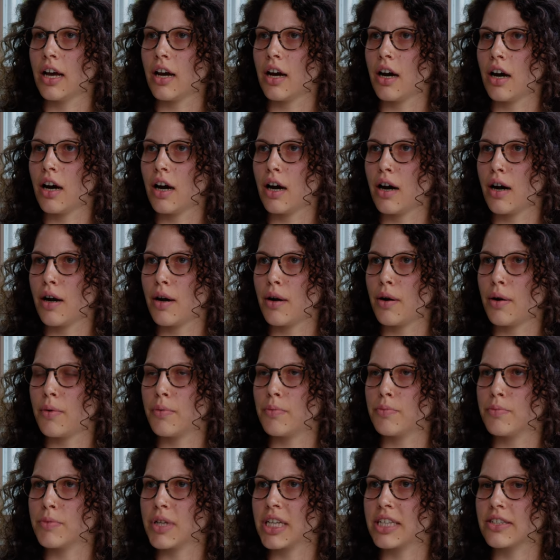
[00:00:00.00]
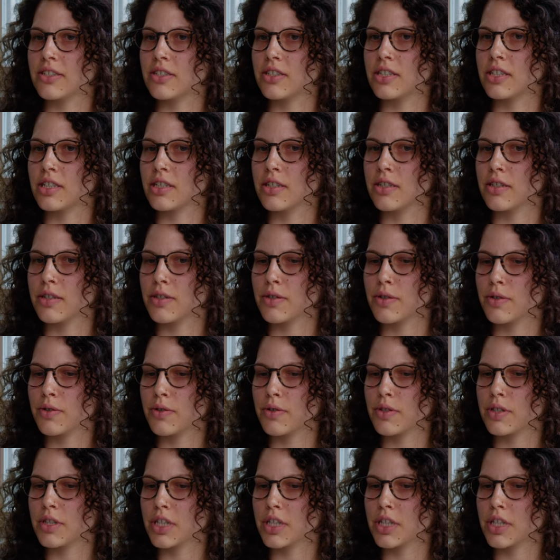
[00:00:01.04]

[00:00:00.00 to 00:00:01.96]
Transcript: um, is the,